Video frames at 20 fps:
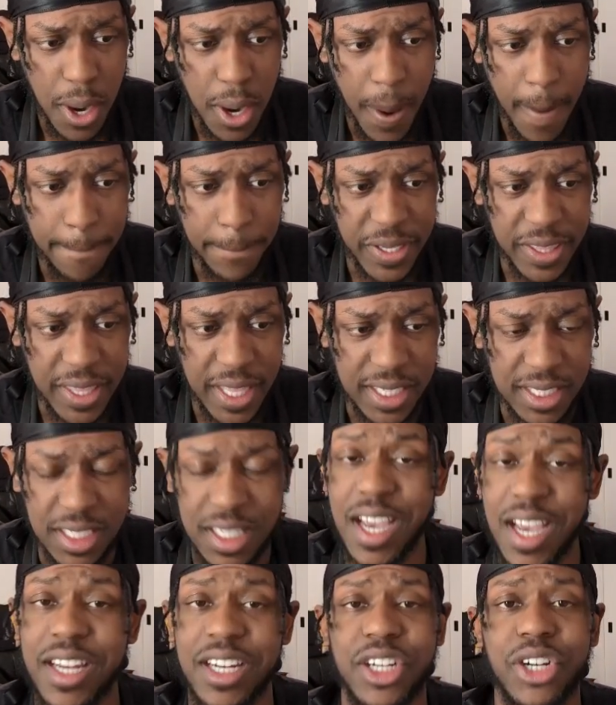but that's
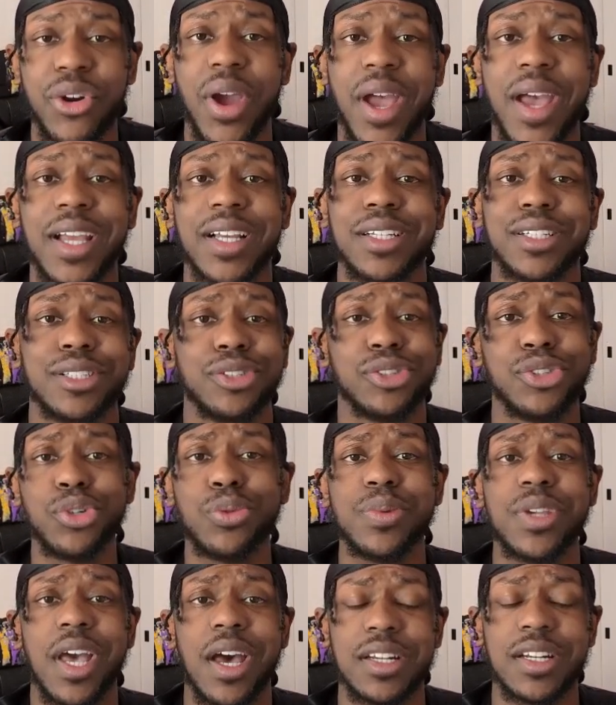kind of crack, to
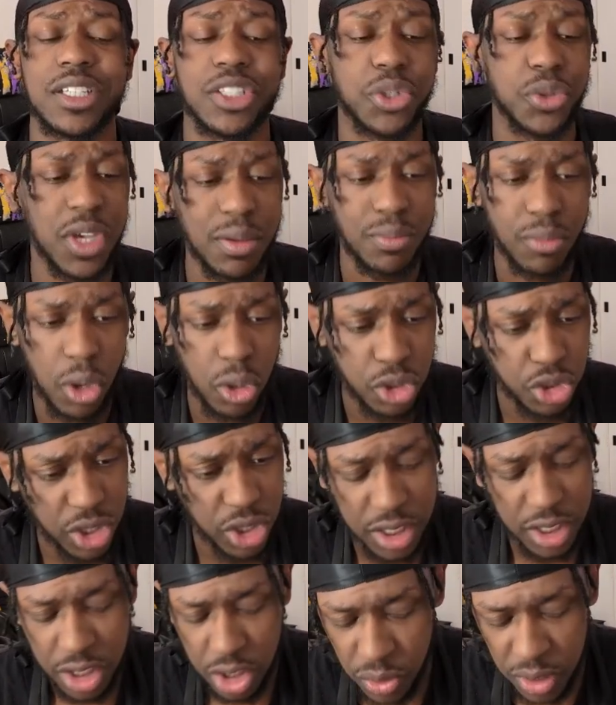be honest. You get
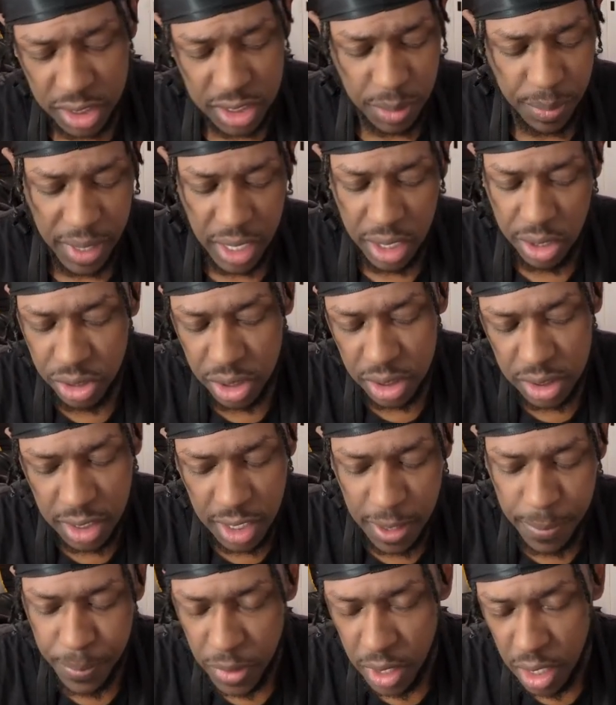Moltres, you get some energies
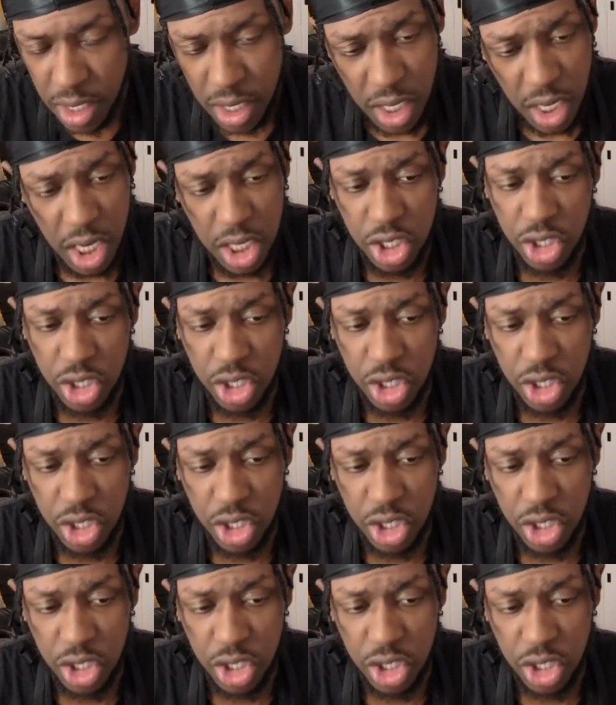up, and you're